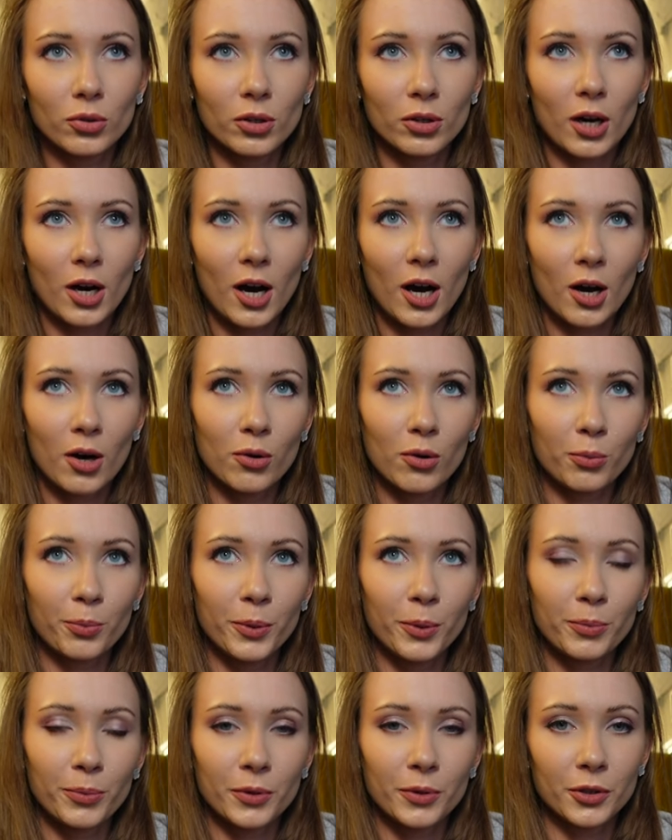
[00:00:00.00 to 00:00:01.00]
how
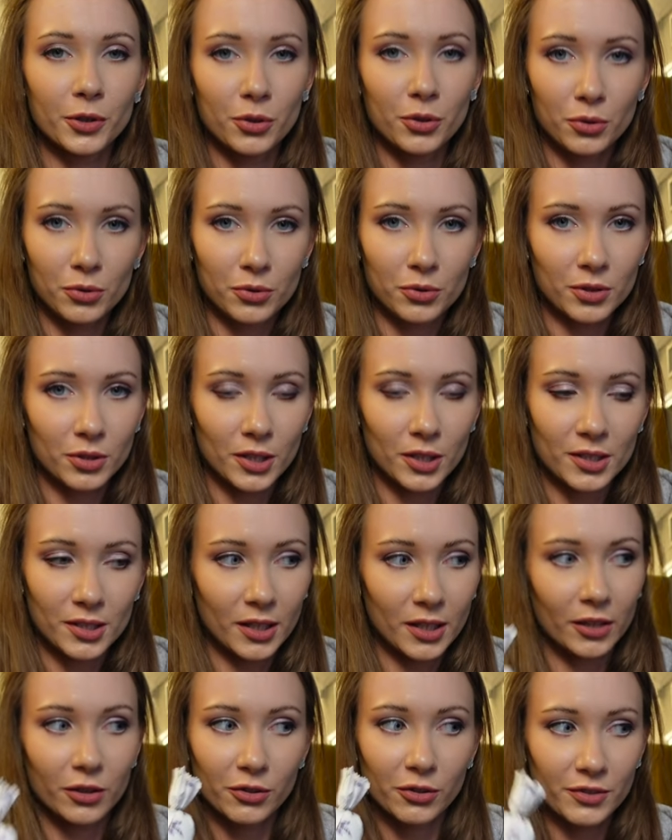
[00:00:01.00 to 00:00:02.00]
people use this
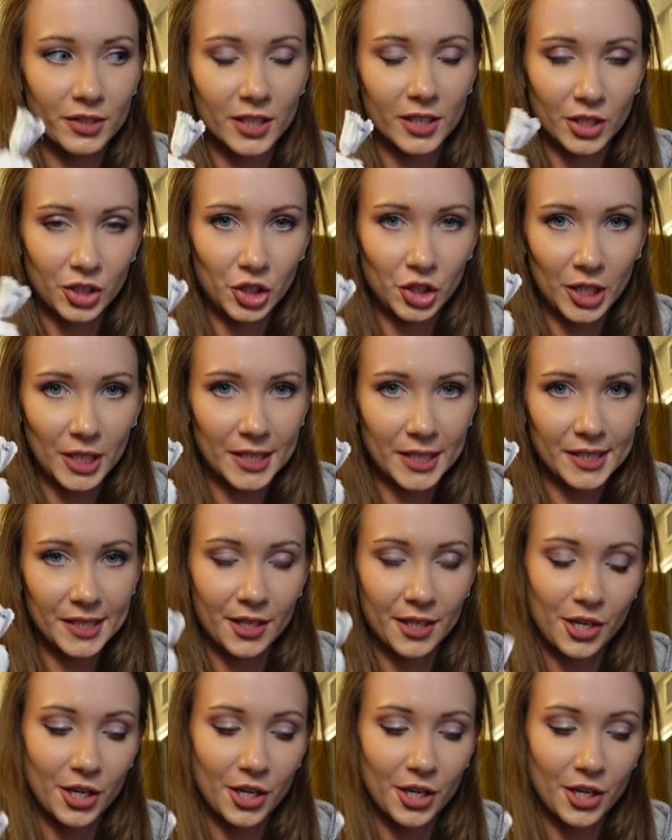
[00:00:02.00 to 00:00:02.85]
kind of sachets